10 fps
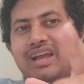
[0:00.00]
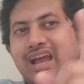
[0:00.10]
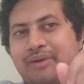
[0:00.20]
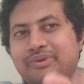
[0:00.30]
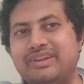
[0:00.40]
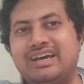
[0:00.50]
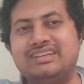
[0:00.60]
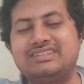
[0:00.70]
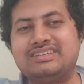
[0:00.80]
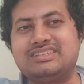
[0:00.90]
Have a
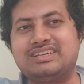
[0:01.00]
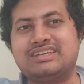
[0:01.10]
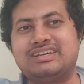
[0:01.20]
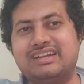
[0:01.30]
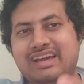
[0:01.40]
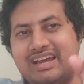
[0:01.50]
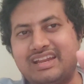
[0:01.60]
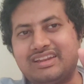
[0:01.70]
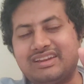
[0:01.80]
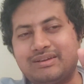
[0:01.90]
nice day. Take care
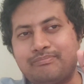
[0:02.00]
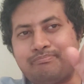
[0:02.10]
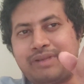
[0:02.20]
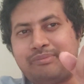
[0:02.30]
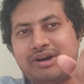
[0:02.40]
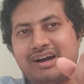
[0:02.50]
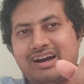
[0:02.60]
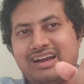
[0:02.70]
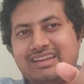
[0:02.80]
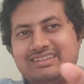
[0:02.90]
and bye
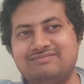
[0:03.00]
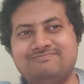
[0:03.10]
bye.